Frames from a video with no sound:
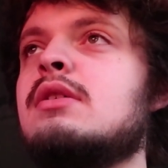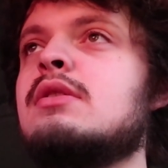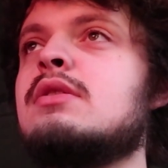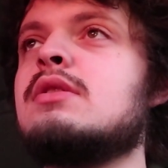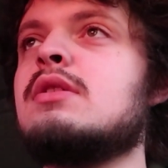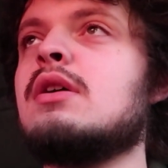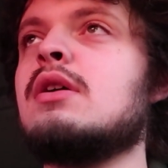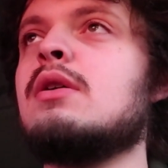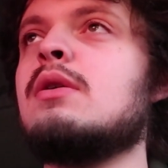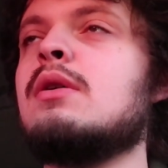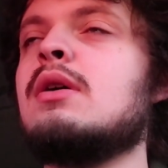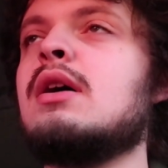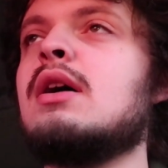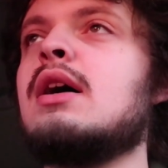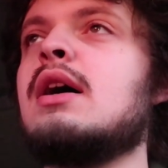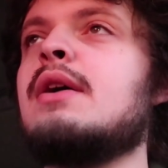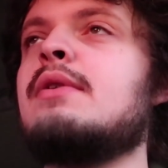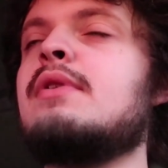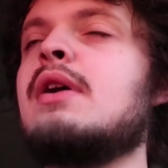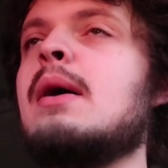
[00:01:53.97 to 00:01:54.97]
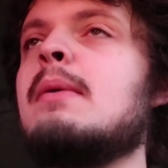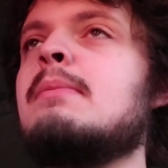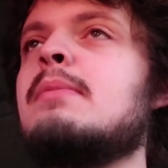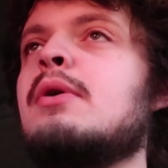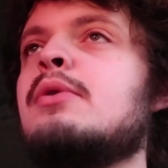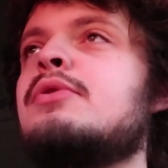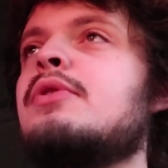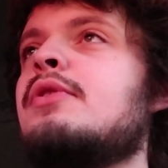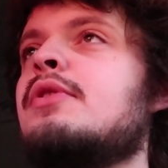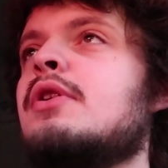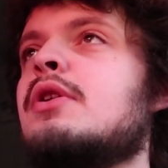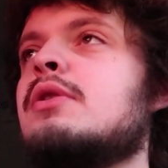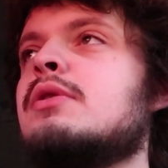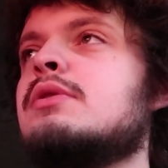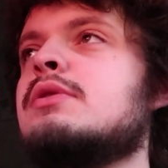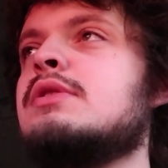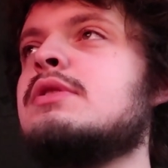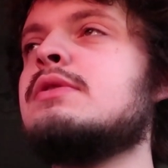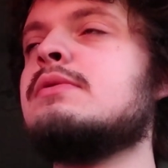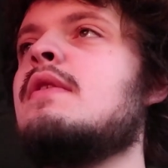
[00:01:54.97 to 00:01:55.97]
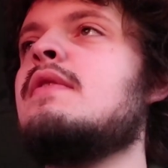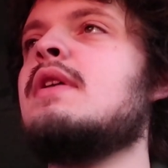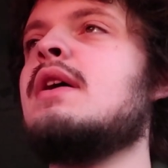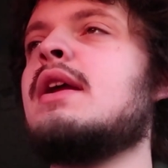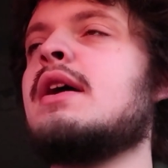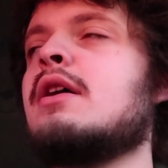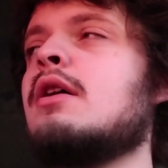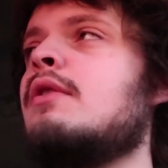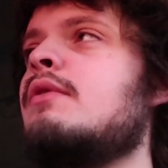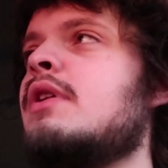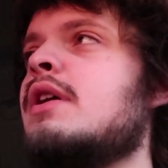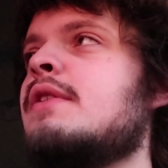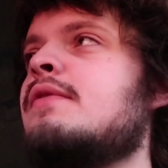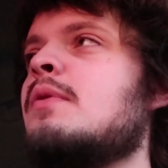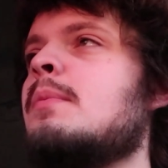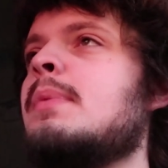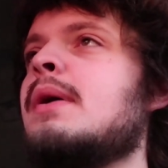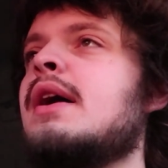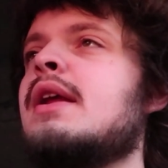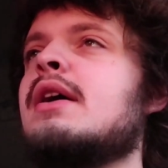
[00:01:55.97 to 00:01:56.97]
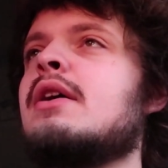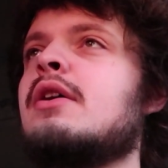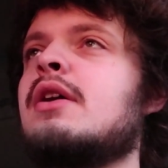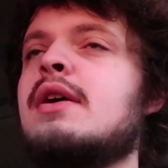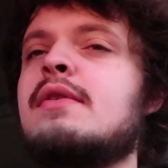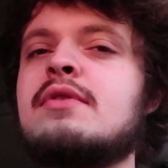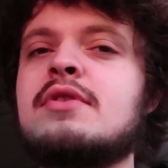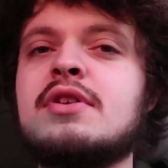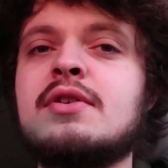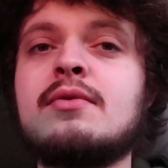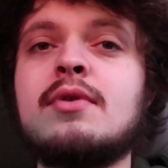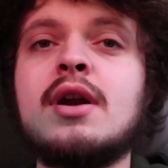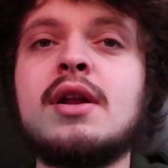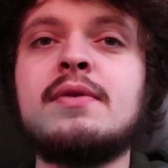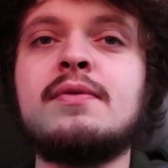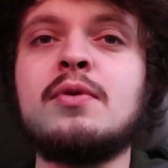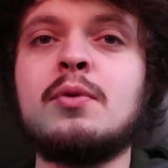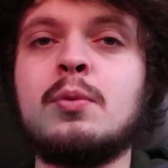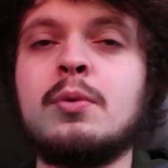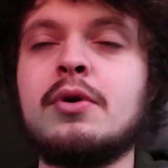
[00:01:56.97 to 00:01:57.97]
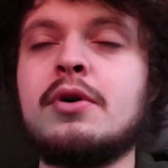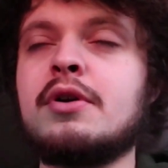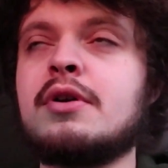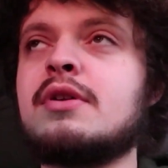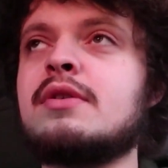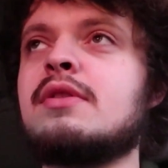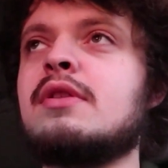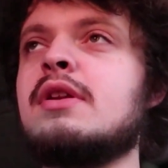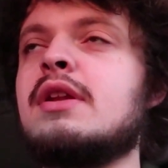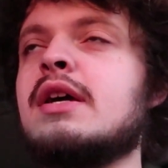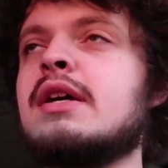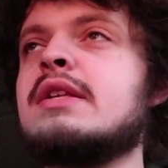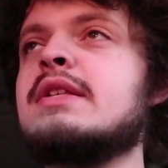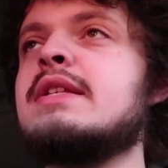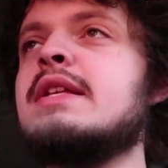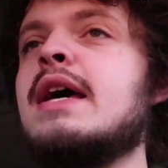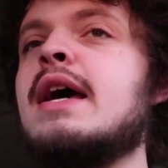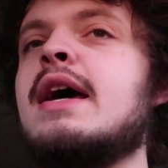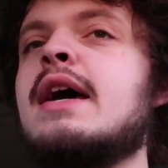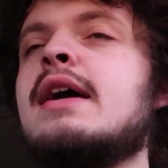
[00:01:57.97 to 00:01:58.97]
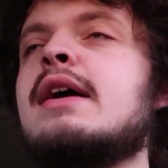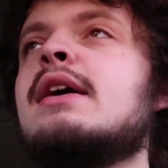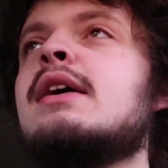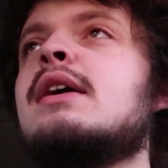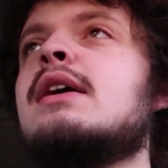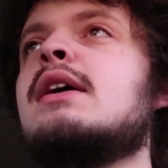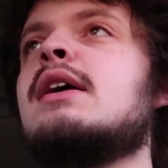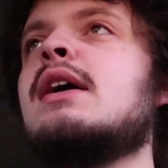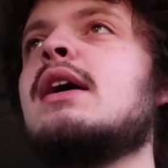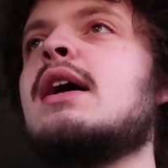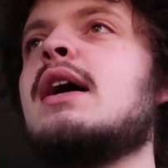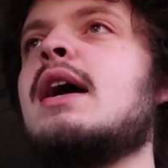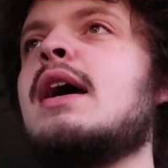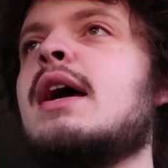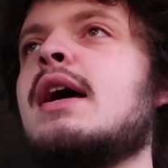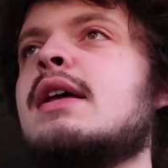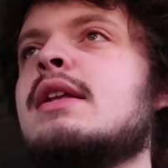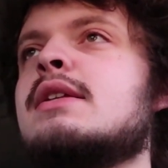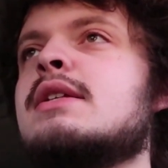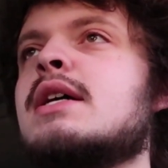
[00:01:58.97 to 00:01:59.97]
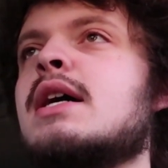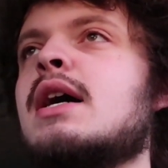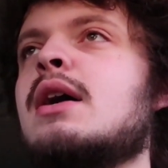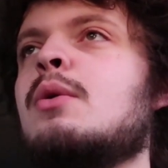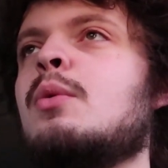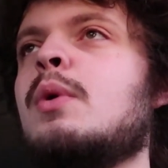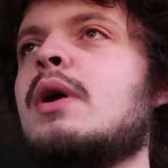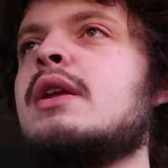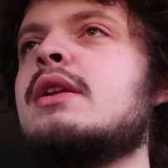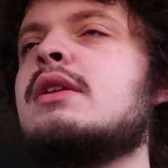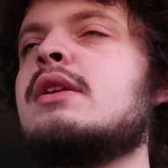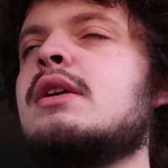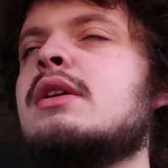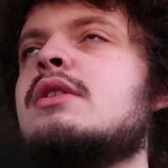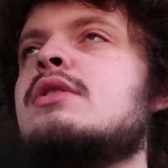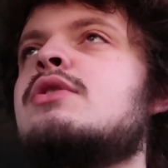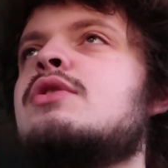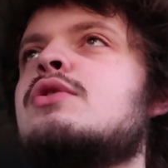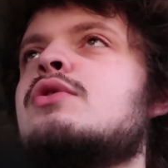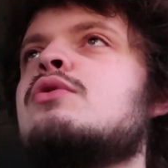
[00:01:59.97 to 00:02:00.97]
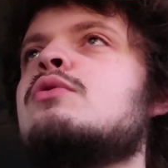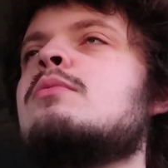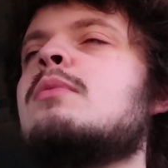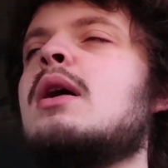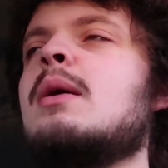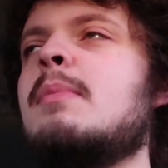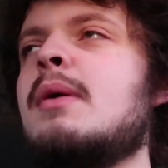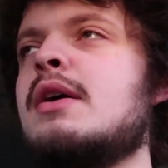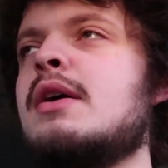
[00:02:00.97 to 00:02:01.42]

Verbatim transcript: So I wrapped both of those. And then I got ready for bed. I got everything ready for work the next day and went into my